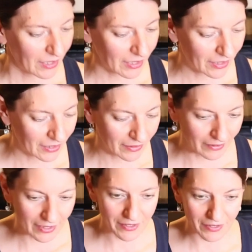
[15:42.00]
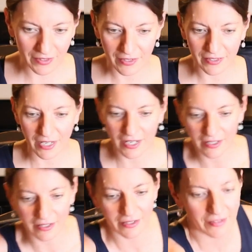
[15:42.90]
And let's just
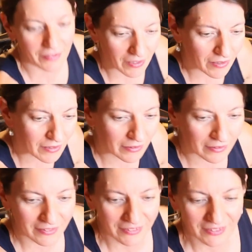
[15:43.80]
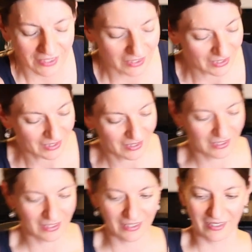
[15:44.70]
take tongs.
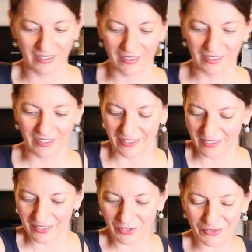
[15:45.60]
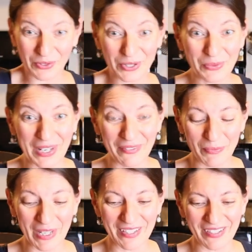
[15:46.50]
So of course we have the
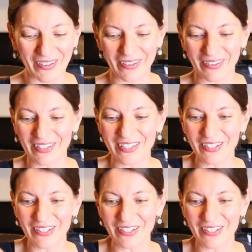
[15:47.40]
best tongs.